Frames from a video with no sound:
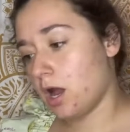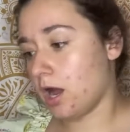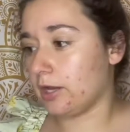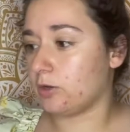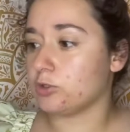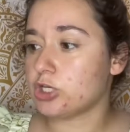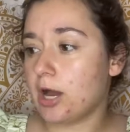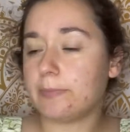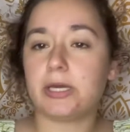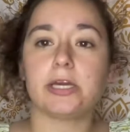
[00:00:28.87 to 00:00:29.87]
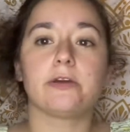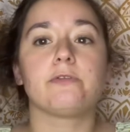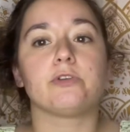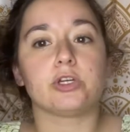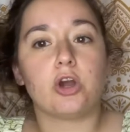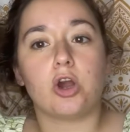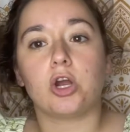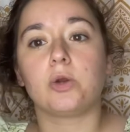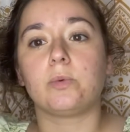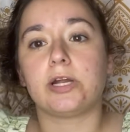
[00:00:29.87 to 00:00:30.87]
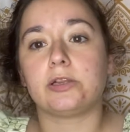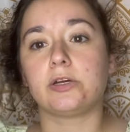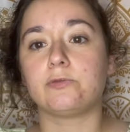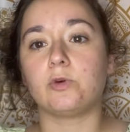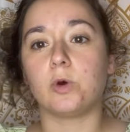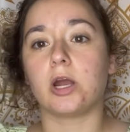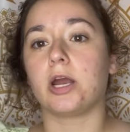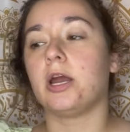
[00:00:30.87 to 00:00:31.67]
I go shopping for yarn, what I look for.